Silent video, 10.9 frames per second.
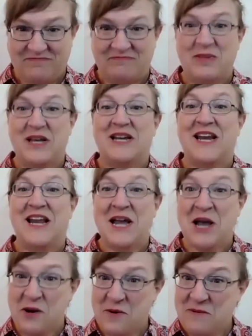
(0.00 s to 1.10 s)
But
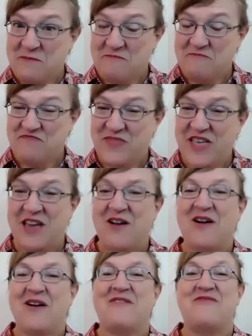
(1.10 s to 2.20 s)
now they
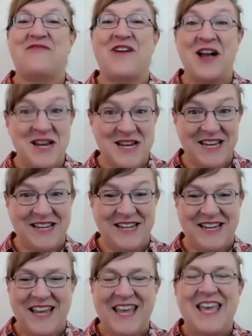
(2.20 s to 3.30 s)
are finding
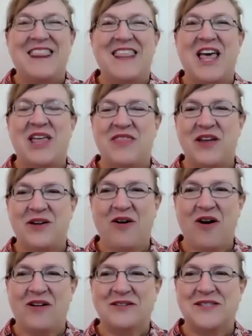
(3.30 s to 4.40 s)
that there
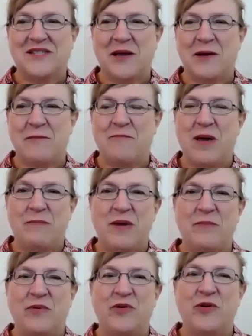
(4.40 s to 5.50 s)
are some
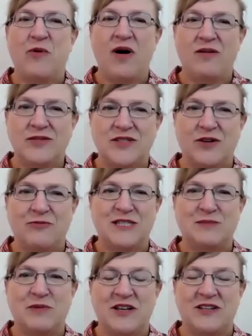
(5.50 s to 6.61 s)
people who also
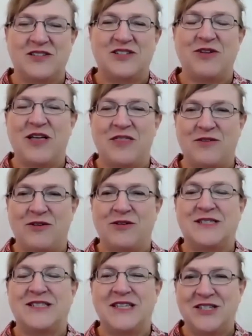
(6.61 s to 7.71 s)
respond to other
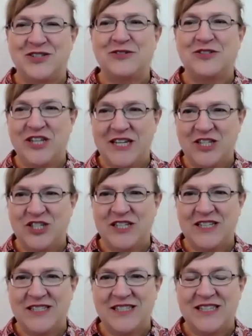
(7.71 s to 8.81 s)
seasonal
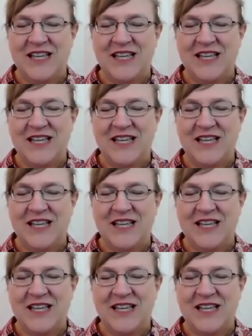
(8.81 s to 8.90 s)
changes